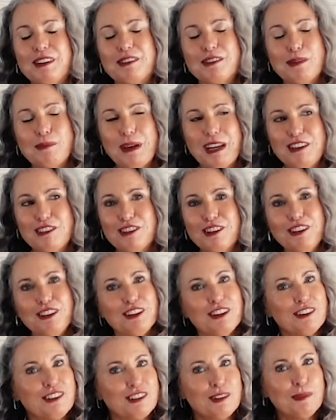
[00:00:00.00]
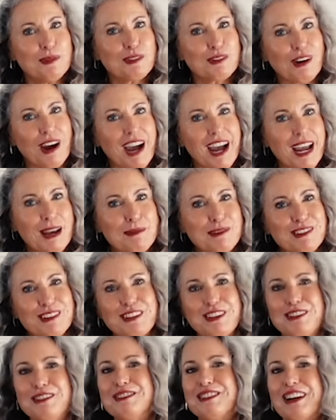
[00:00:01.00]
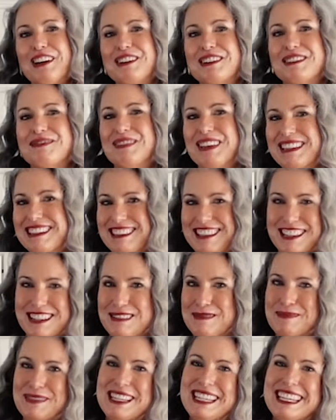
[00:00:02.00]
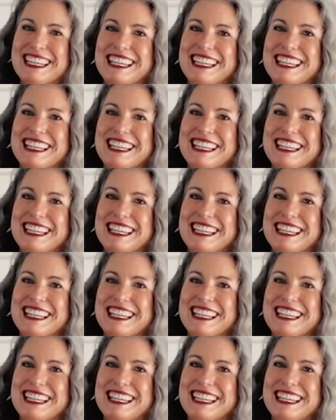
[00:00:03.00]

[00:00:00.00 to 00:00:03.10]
so make sure you're subscribed so you don't miss them.